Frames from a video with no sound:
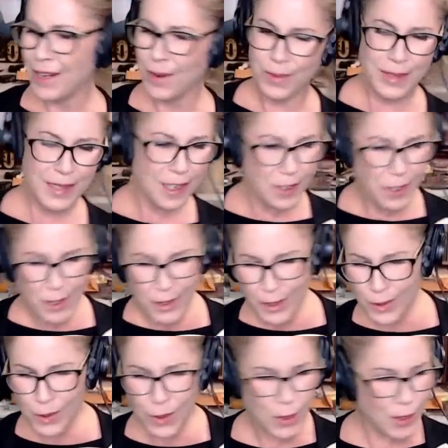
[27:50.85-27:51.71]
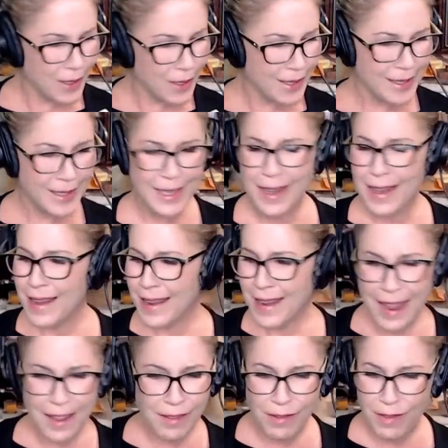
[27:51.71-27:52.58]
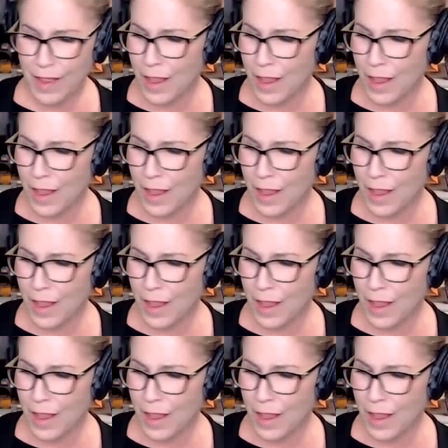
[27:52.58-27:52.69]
You know, digital goods can't